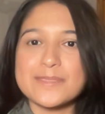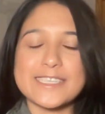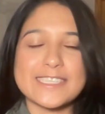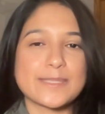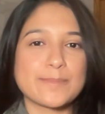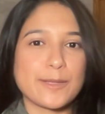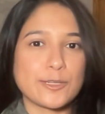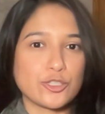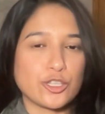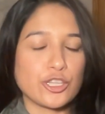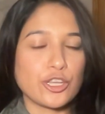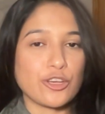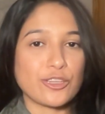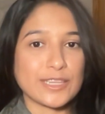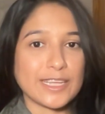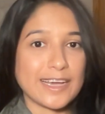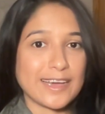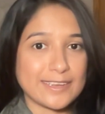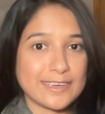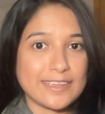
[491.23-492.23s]
especially on
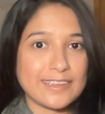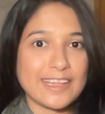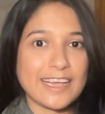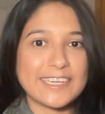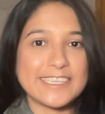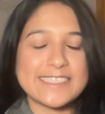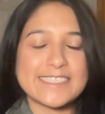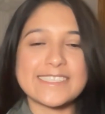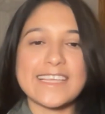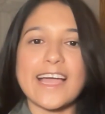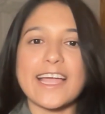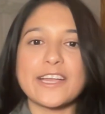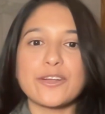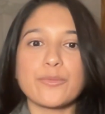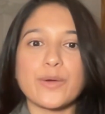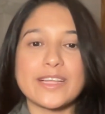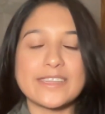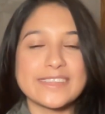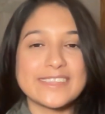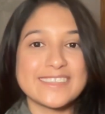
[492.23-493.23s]
their unaligned side,
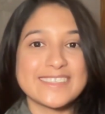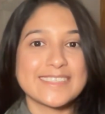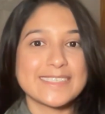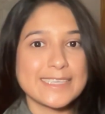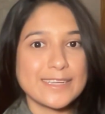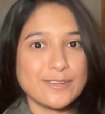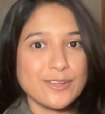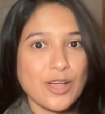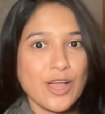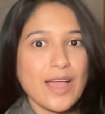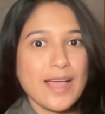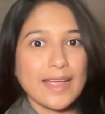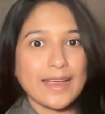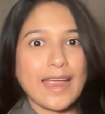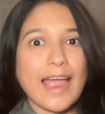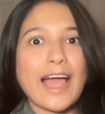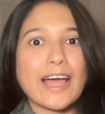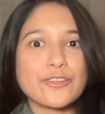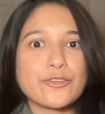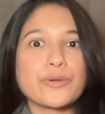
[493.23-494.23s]
where they're still
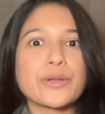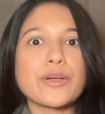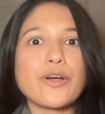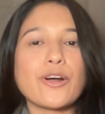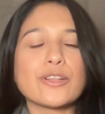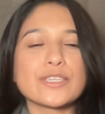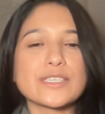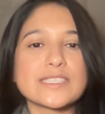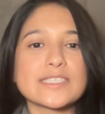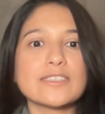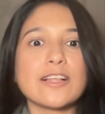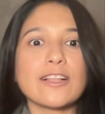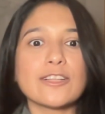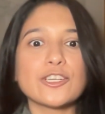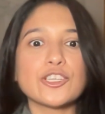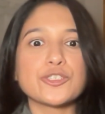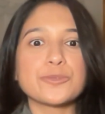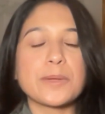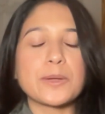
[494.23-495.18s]
gathering all this knowledge.